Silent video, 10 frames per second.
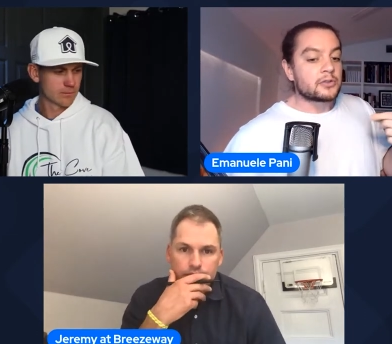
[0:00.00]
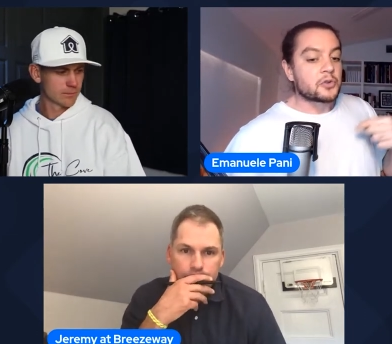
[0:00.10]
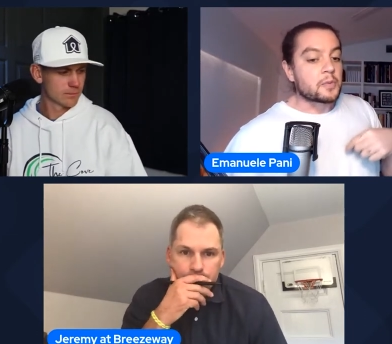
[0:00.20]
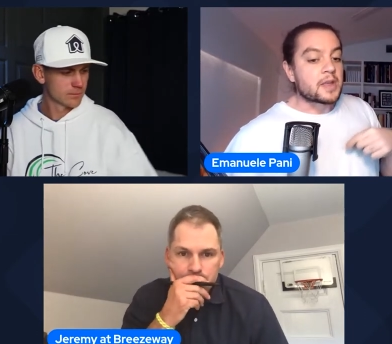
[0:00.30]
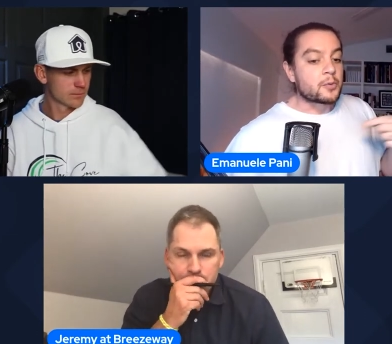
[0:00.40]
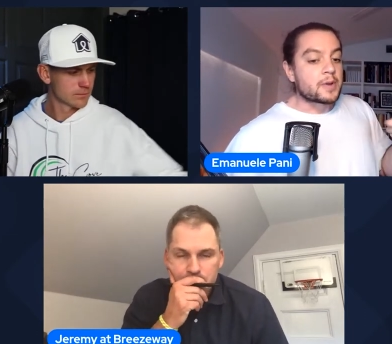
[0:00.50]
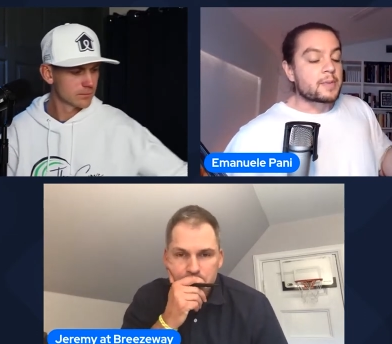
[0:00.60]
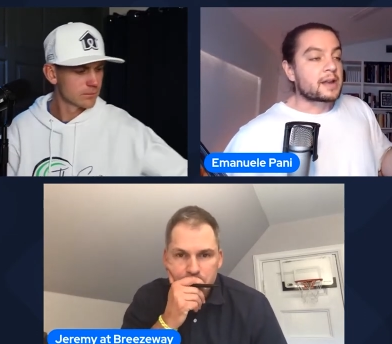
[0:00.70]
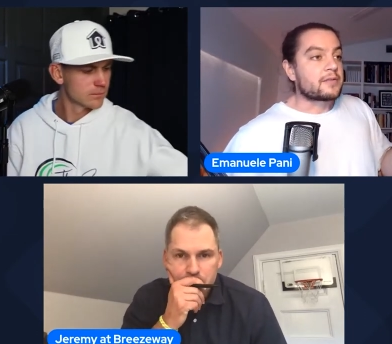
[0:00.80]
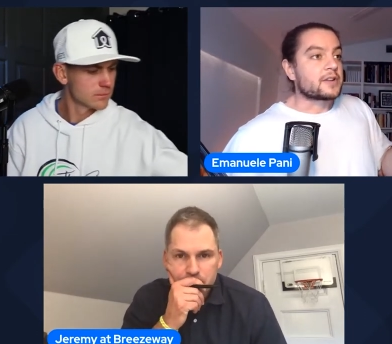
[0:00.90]
Speaker 1: to me would be
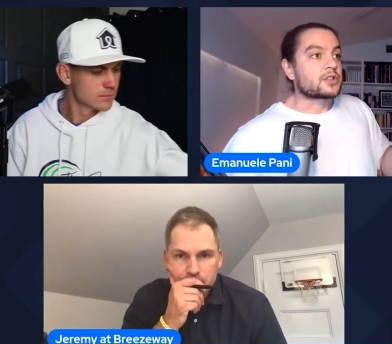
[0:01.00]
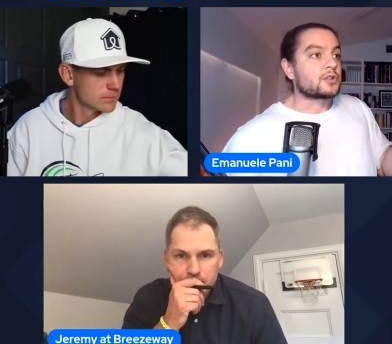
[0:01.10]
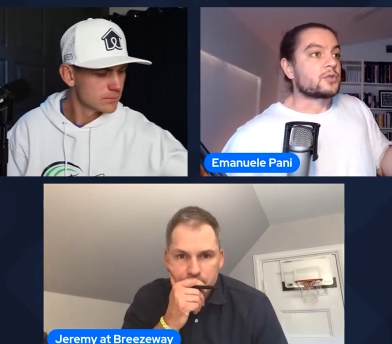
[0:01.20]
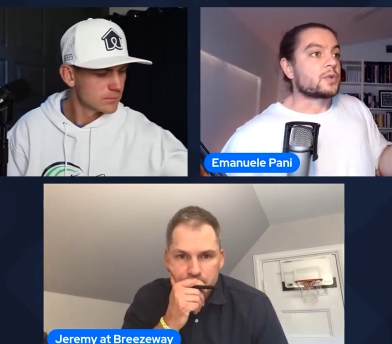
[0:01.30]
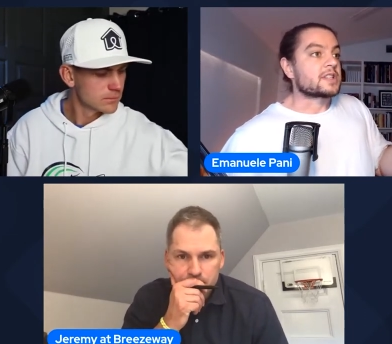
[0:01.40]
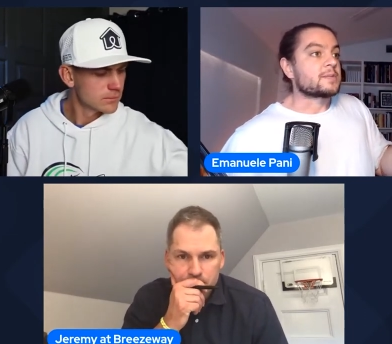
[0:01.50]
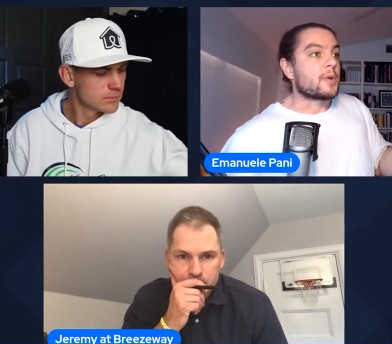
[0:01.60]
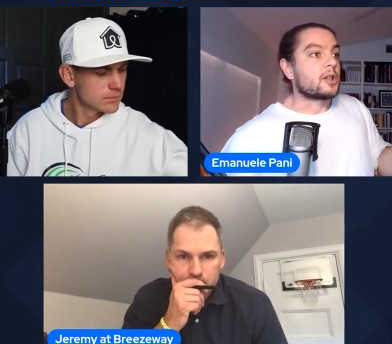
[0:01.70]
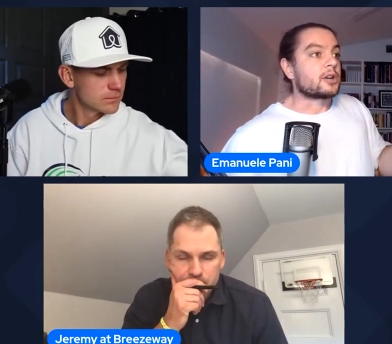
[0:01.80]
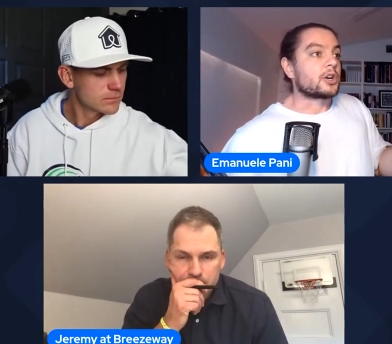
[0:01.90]
beneficial to a
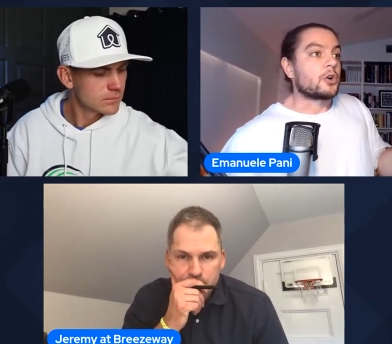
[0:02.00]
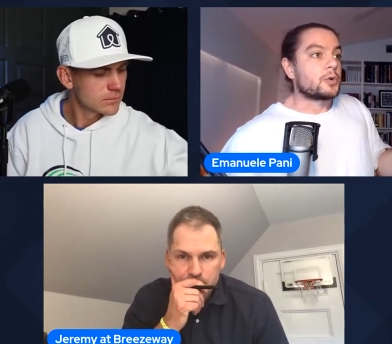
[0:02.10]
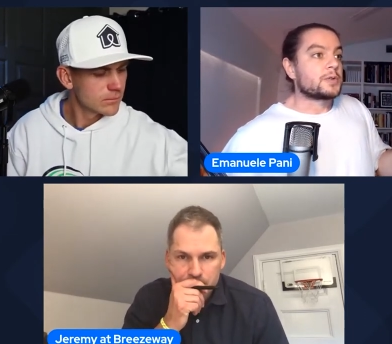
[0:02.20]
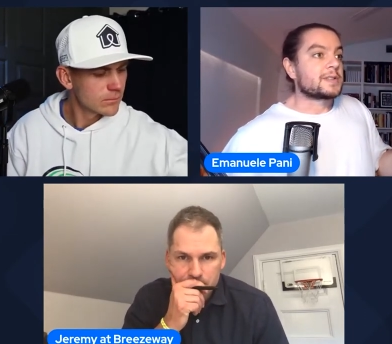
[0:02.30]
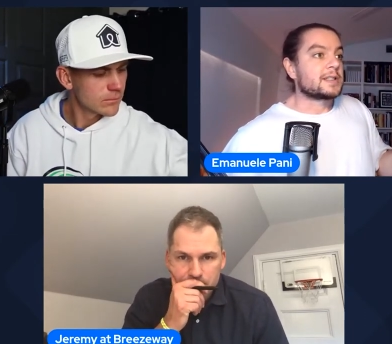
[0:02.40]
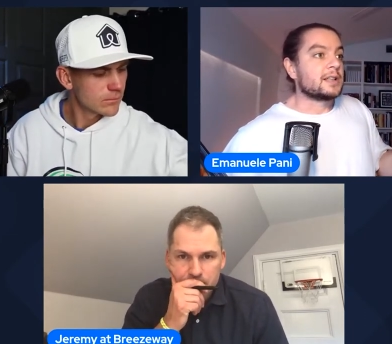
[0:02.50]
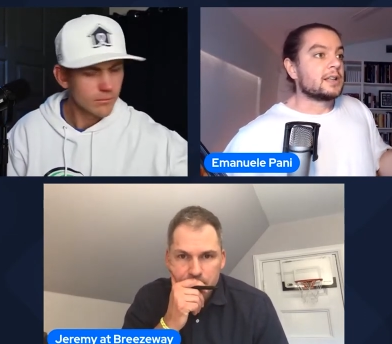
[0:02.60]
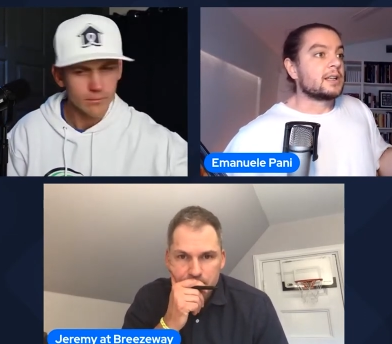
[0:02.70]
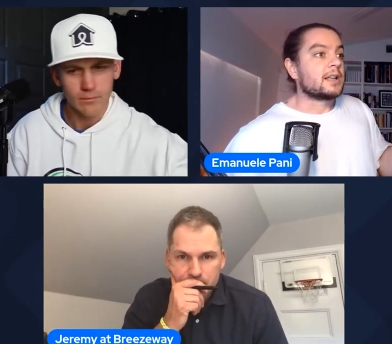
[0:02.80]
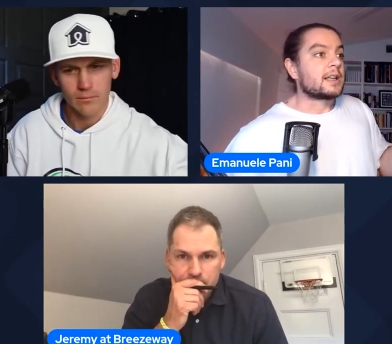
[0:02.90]
smaller host
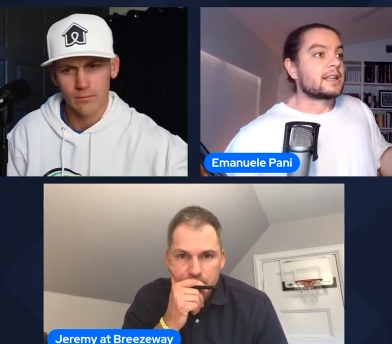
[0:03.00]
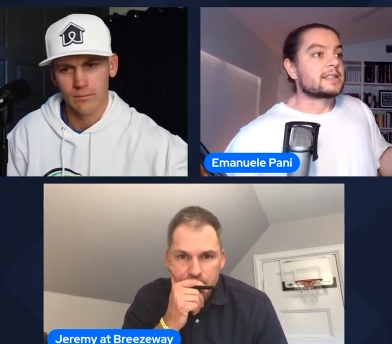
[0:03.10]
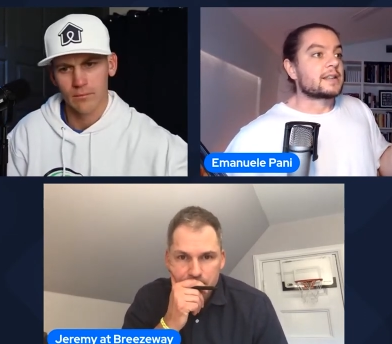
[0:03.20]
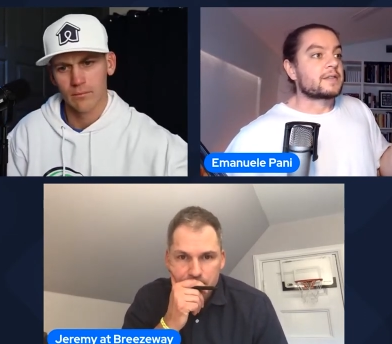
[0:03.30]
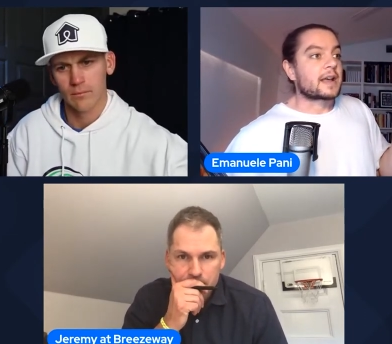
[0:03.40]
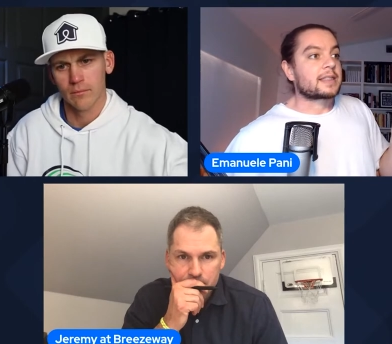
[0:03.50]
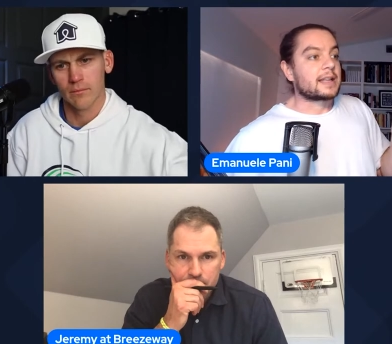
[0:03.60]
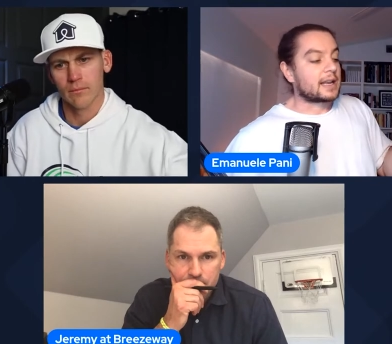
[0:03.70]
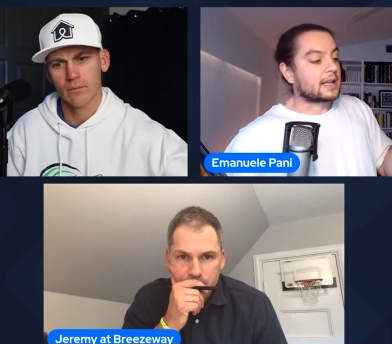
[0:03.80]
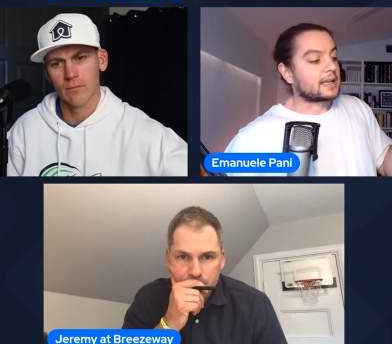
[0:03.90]
is the fact that,
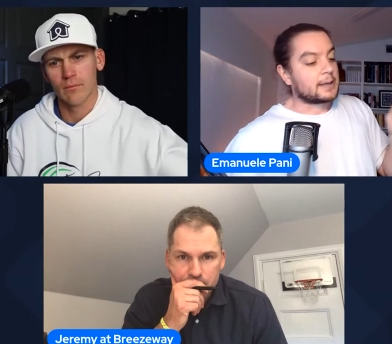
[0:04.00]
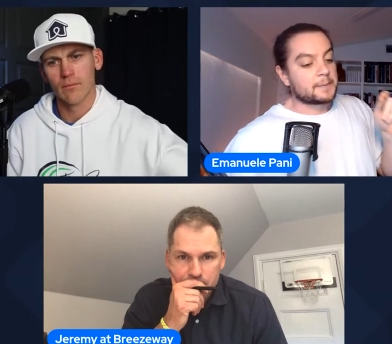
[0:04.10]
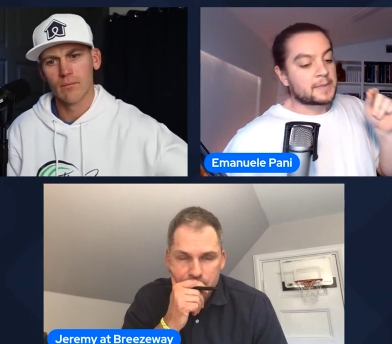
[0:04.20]
like,